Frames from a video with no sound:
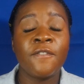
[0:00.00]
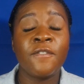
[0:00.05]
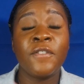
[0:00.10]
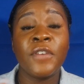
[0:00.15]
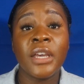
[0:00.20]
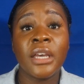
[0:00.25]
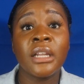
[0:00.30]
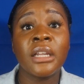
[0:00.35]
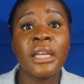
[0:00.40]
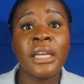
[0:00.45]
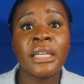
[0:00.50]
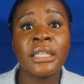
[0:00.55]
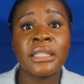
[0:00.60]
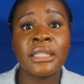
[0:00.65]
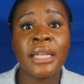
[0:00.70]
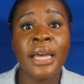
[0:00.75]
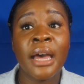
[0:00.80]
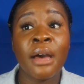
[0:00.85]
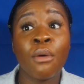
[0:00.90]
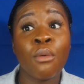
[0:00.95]
feelings
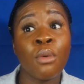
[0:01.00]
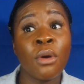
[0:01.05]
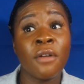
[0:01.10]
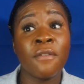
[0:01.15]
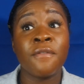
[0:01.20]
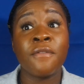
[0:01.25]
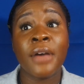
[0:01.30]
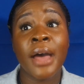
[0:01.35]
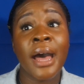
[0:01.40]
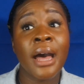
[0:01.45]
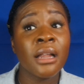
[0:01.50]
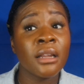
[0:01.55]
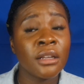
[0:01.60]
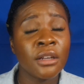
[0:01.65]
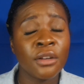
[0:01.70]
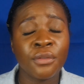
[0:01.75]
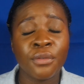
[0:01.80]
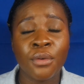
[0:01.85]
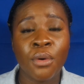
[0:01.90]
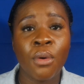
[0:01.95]
that were valid,
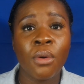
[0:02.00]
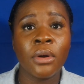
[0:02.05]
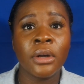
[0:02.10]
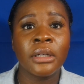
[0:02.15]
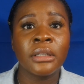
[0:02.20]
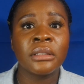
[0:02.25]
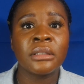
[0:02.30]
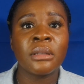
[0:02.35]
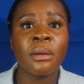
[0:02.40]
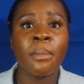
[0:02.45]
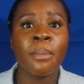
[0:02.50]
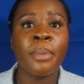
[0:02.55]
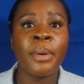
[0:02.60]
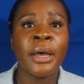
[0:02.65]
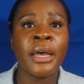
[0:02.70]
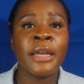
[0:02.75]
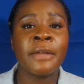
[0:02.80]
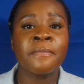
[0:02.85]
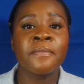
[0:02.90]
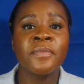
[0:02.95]
of course,
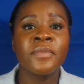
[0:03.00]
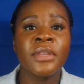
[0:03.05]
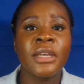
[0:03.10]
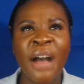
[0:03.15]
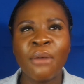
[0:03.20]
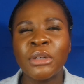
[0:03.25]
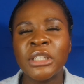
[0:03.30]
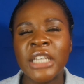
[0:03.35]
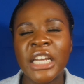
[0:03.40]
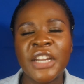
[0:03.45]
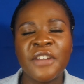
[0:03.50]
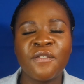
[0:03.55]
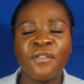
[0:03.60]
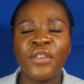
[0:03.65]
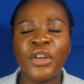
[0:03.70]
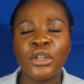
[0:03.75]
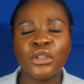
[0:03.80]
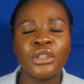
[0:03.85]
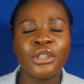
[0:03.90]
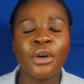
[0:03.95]
but I wish I didn't
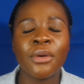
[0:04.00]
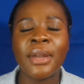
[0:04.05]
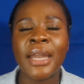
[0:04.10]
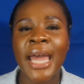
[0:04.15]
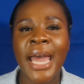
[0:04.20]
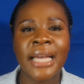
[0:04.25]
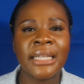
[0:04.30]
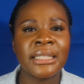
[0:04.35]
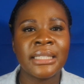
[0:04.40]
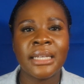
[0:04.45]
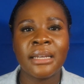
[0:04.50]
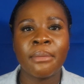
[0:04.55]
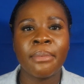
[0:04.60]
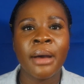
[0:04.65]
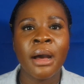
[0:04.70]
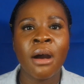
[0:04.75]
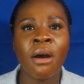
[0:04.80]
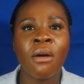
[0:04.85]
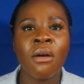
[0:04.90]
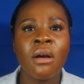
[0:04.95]
feel so nasty
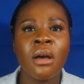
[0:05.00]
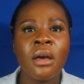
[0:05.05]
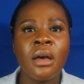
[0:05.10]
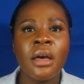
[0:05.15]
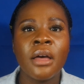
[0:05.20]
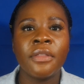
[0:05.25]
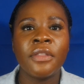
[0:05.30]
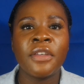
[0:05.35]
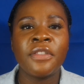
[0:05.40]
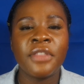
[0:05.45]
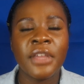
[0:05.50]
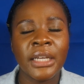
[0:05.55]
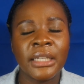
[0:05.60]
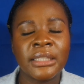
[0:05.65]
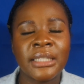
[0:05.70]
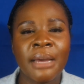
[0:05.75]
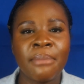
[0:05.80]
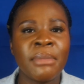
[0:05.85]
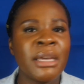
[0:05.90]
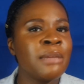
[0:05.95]
about the things
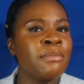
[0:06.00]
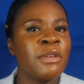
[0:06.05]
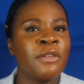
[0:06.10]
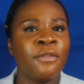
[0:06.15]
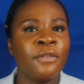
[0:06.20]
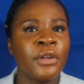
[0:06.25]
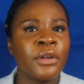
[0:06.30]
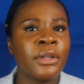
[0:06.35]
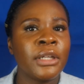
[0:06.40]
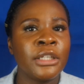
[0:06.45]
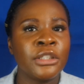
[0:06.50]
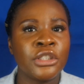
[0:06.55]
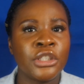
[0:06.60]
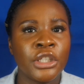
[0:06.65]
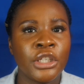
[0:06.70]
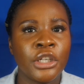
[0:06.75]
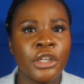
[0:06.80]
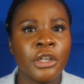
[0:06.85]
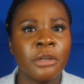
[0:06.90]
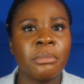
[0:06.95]
that made me feel
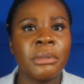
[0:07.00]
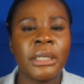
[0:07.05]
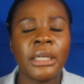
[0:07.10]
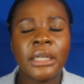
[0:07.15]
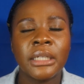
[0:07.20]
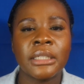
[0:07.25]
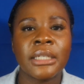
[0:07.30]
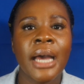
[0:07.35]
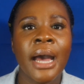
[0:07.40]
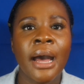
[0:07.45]
insecure because